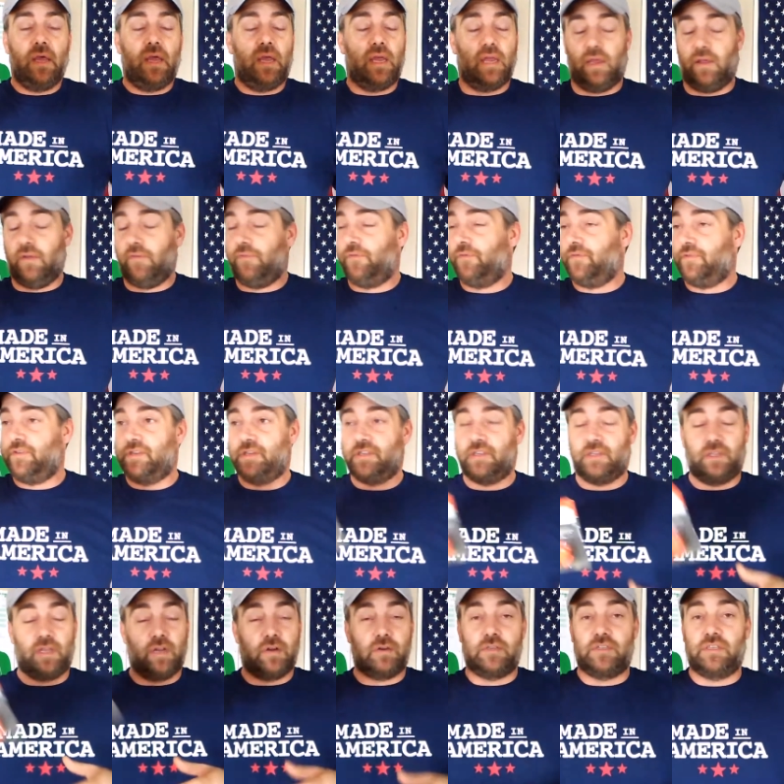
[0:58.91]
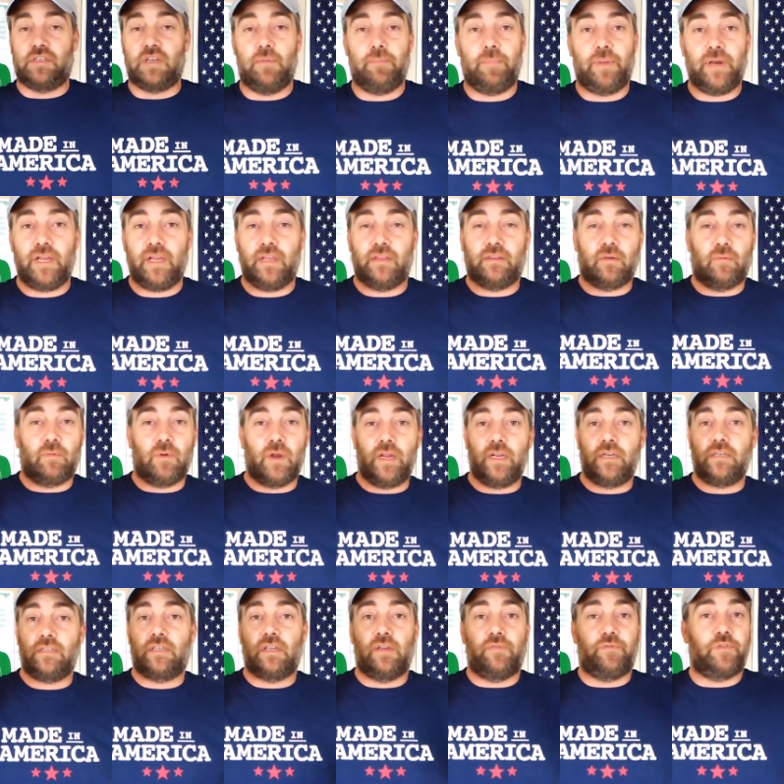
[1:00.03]
If there's somebody at the
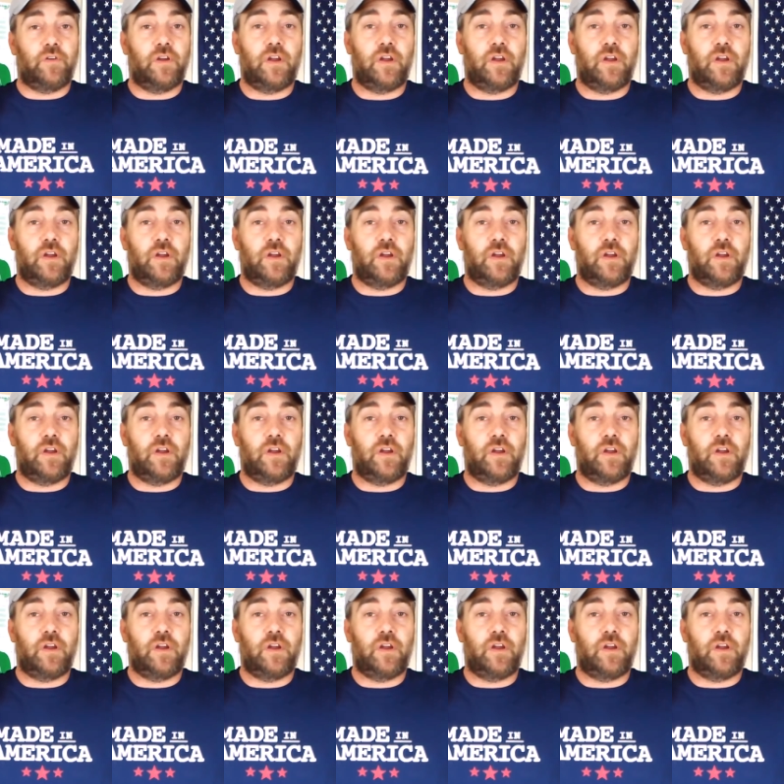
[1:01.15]
range that